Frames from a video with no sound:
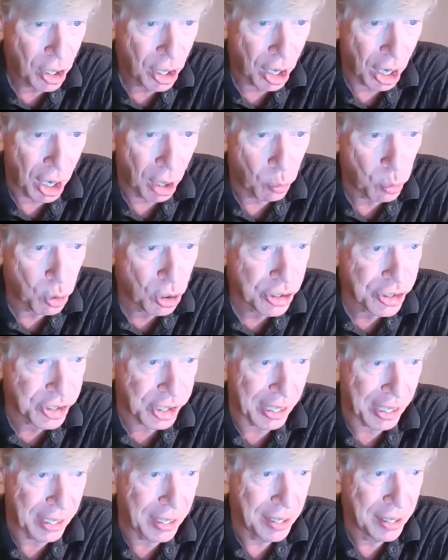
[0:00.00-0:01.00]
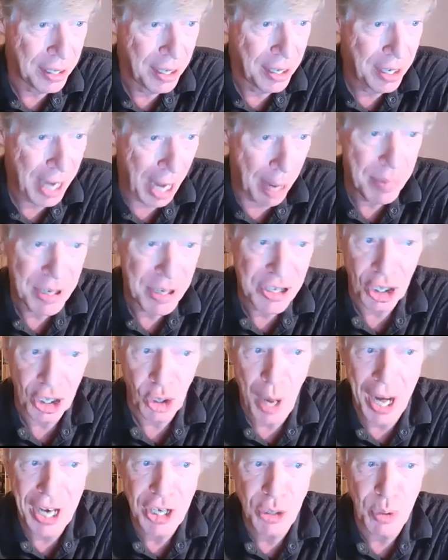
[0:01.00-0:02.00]
uh, Woolsey. Emma's a
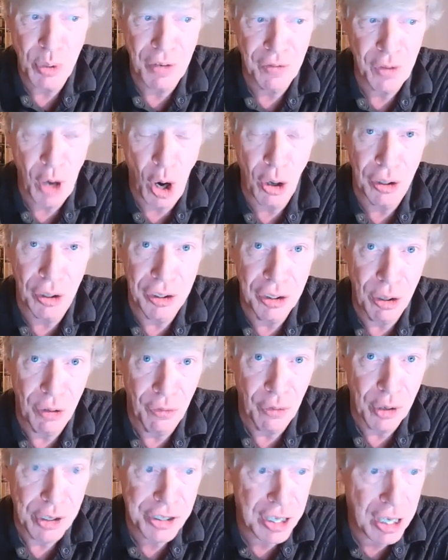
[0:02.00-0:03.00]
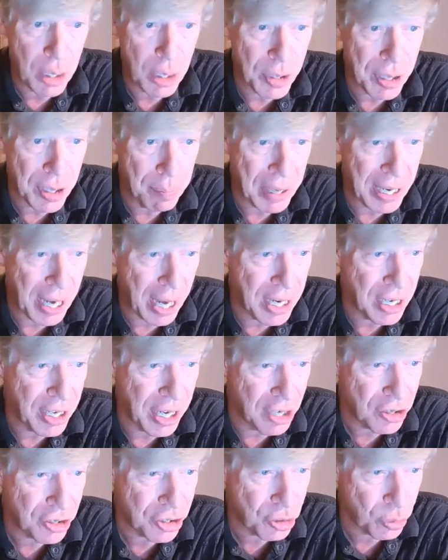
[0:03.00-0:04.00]
graduate of Carleton University with a BA in
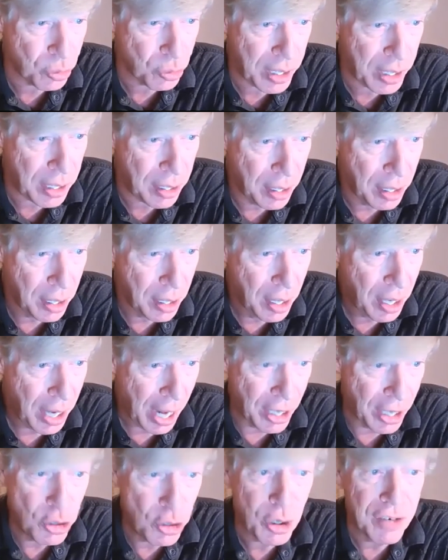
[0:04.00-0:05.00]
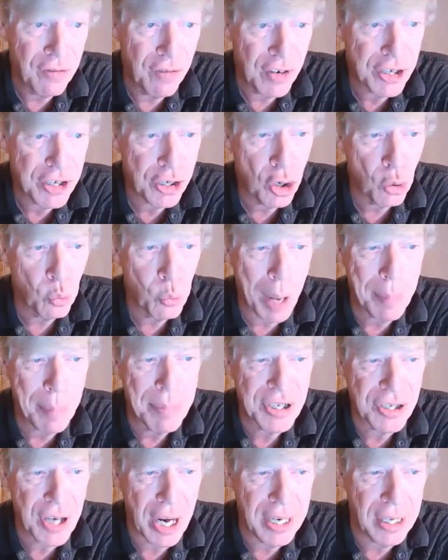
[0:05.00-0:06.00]
history, and you can visit her
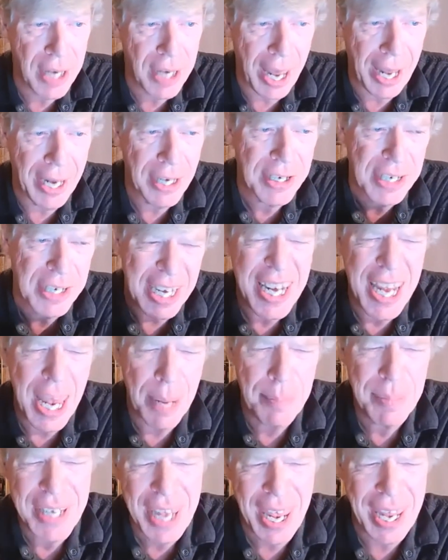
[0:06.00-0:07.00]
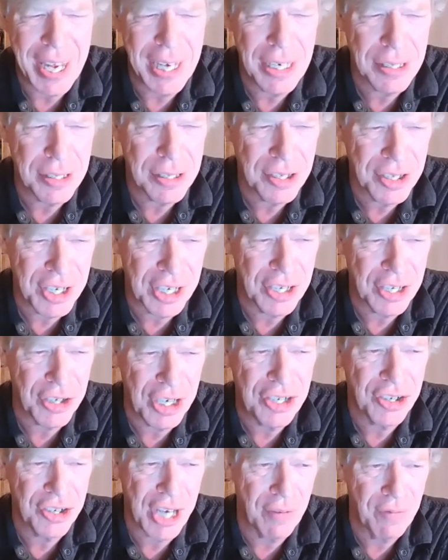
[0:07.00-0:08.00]
website at
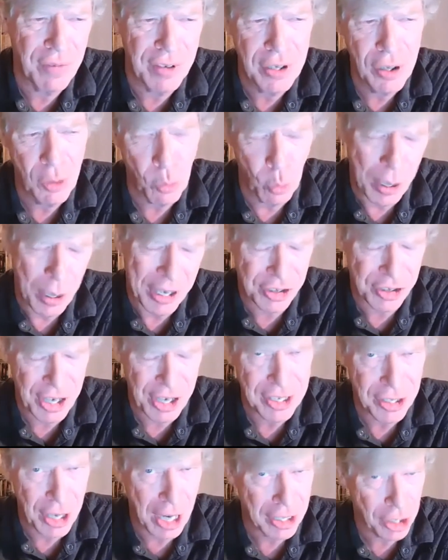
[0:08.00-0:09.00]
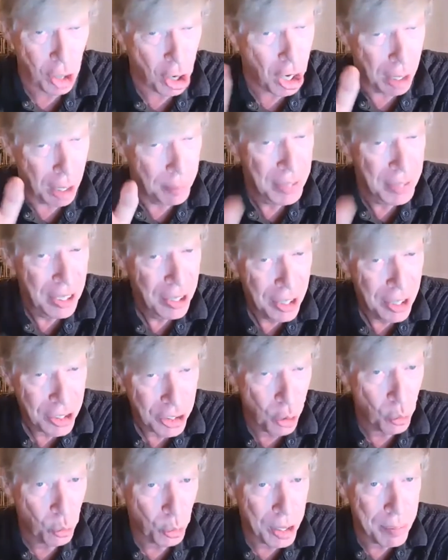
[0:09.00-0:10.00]
emkent67wixsite.com.
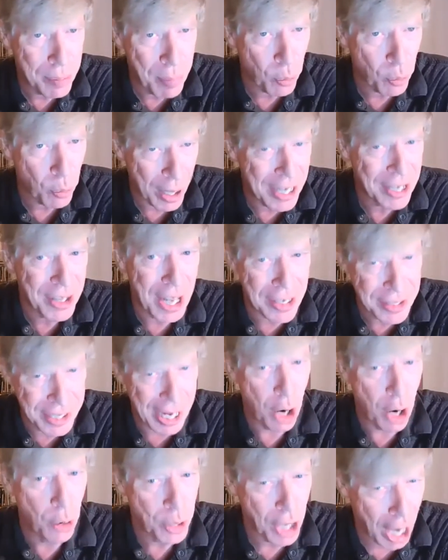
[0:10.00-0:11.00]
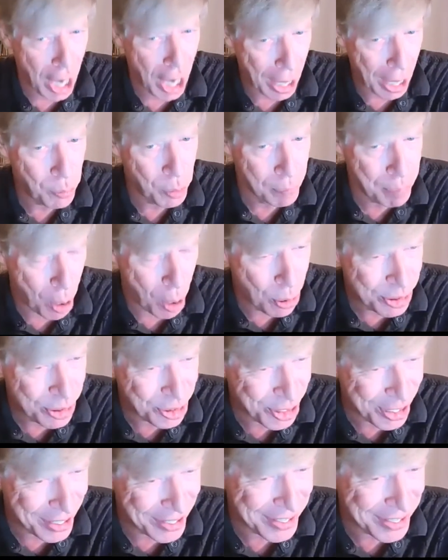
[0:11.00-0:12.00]
Don't worry about writing that down. I will post
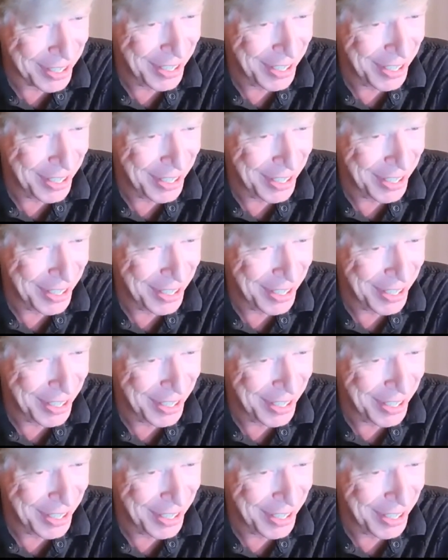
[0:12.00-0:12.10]
it